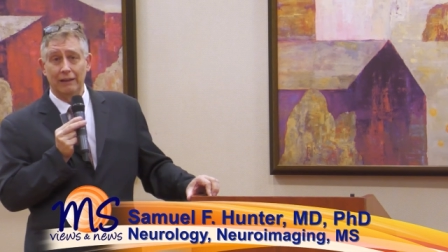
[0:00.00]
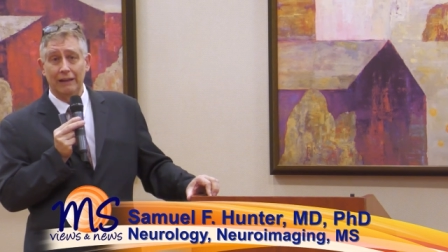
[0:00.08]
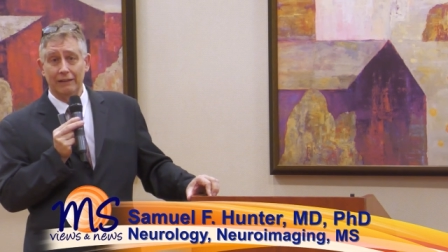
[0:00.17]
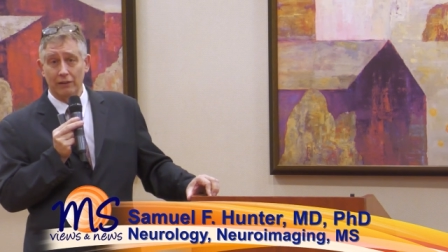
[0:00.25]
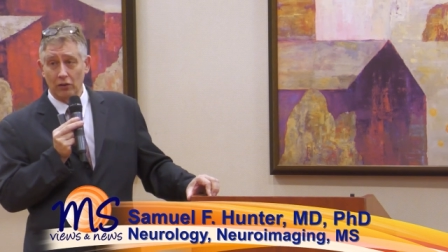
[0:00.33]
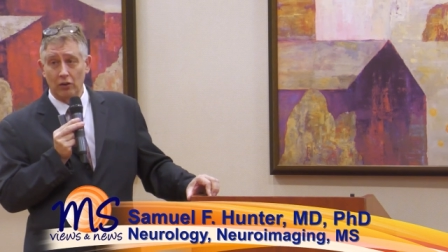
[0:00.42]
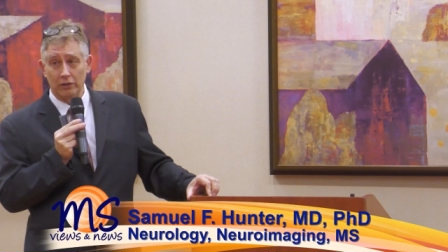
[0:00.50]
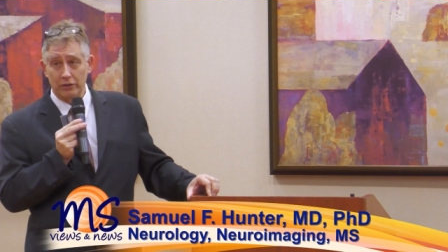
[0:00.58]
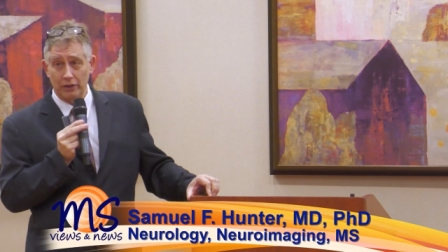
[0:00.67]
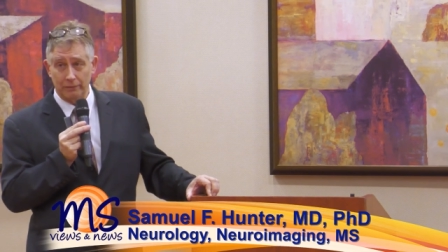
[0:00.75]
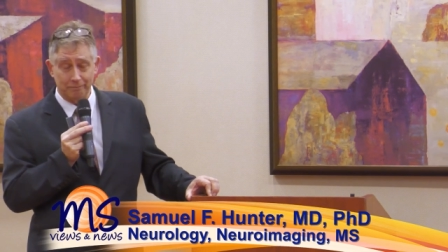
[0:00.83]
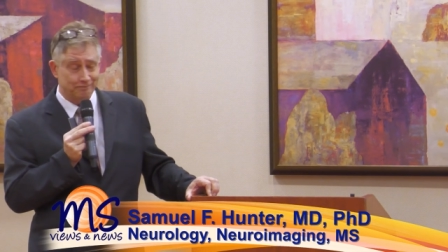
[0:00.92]
in the long
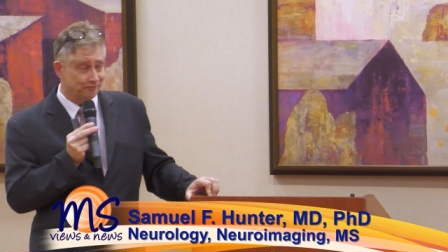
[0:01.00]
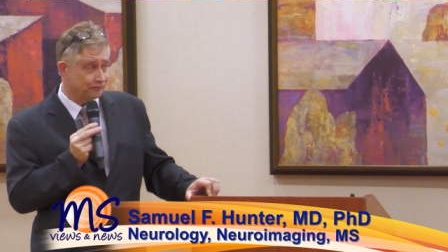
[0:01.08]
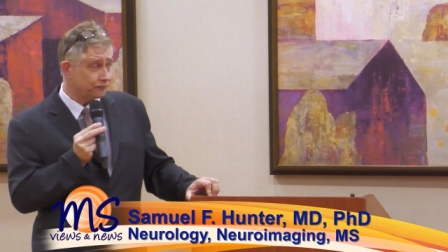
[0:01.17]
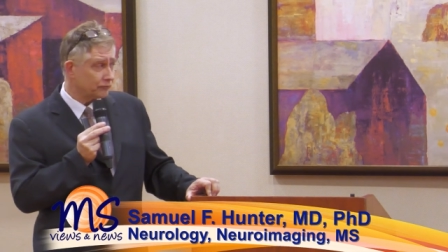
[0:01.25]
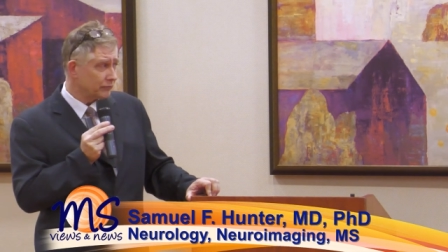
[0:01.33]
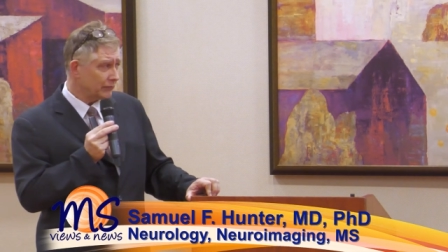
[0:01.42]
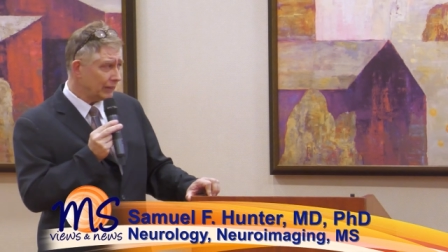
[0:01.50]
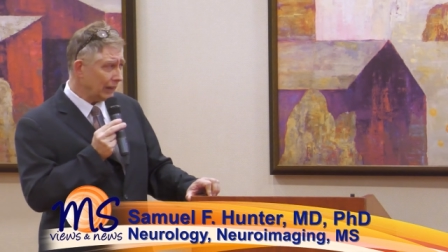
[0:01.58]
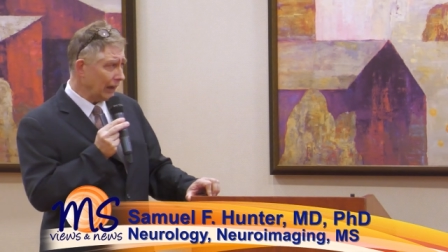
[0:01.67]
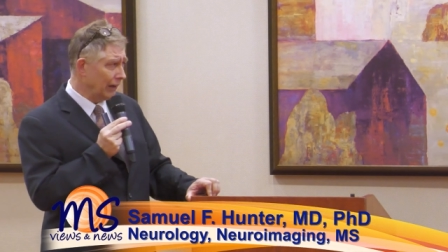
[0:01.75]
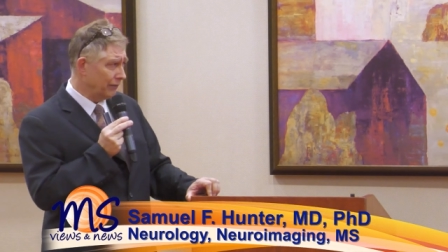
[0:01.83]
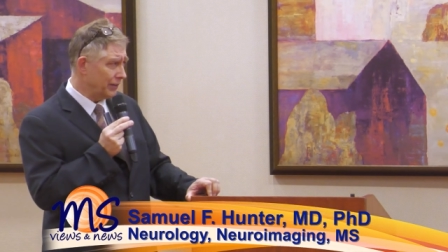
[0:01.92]
term
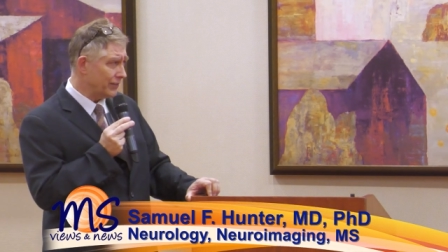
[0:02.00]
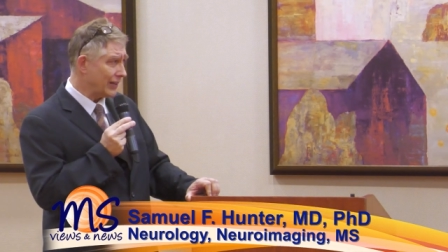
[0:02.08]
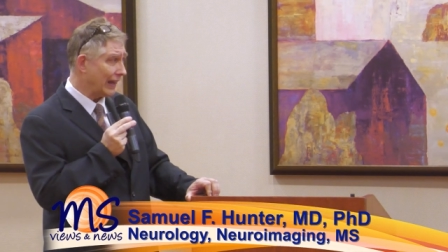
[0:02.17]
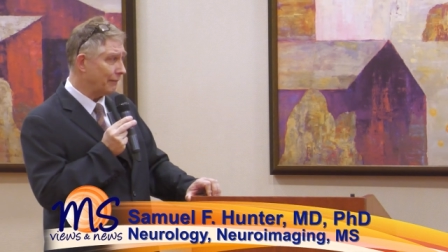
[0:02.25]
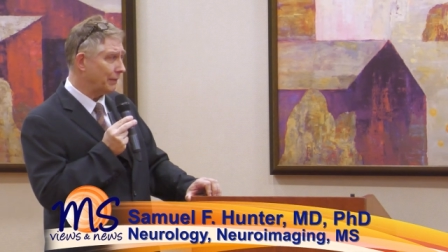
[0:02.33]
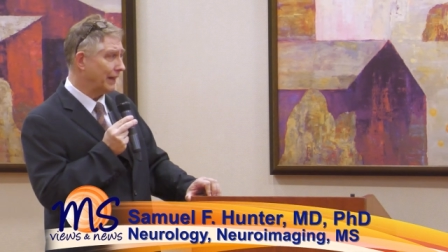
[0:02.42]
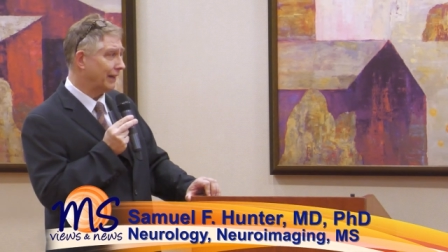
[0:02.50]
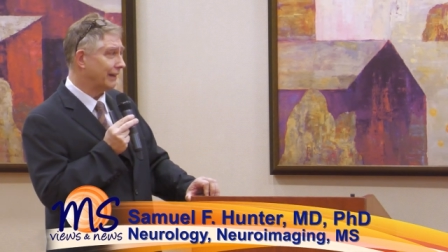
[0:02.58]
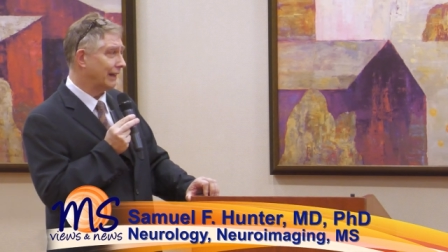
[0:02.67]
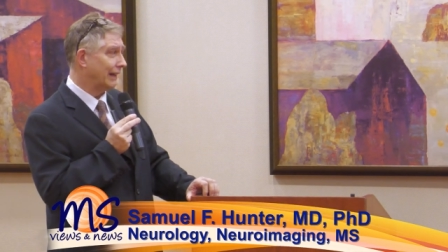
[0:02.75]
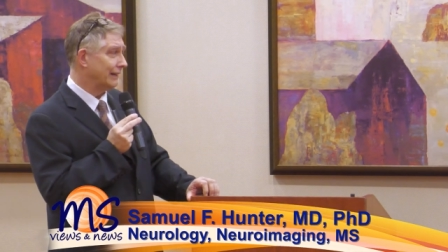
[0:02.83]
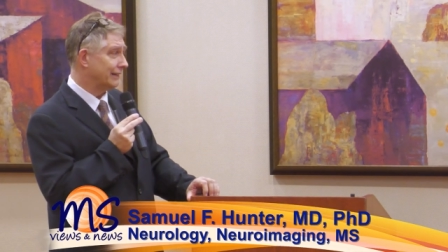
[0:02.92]
of this
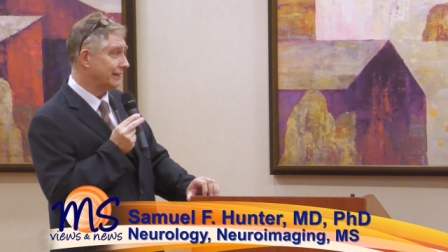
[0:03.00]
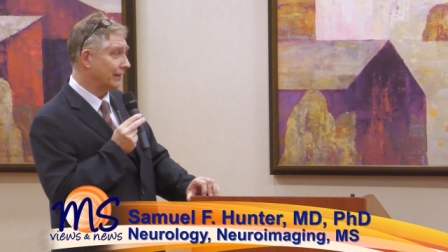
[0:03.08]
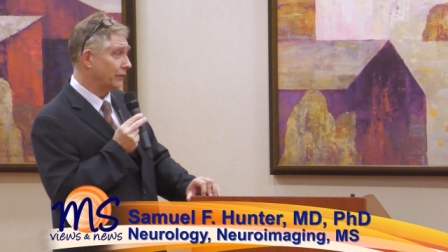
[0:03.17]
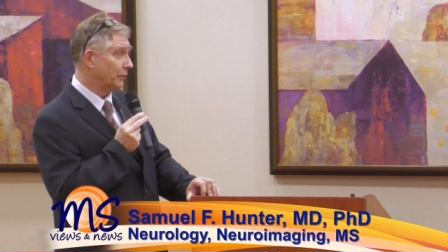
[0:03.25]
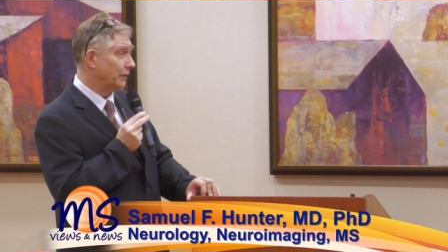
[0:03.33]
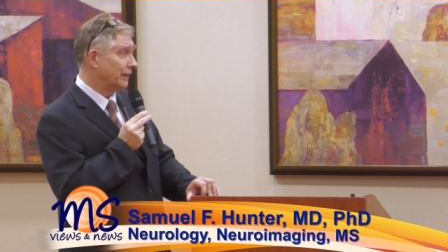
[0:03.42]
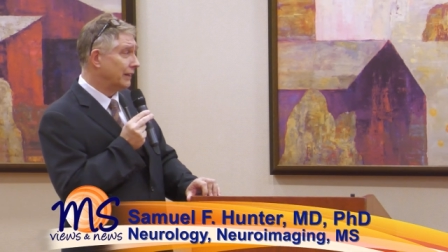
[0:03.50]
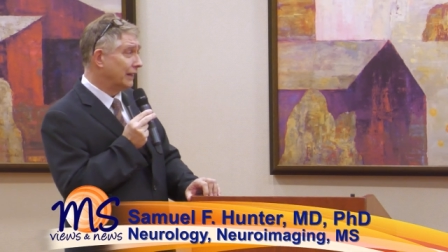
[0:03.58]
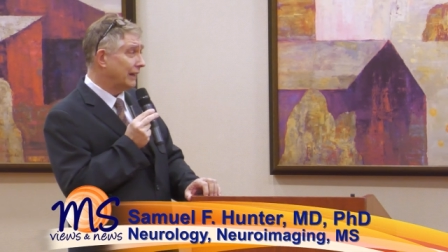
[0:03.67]
happening. And so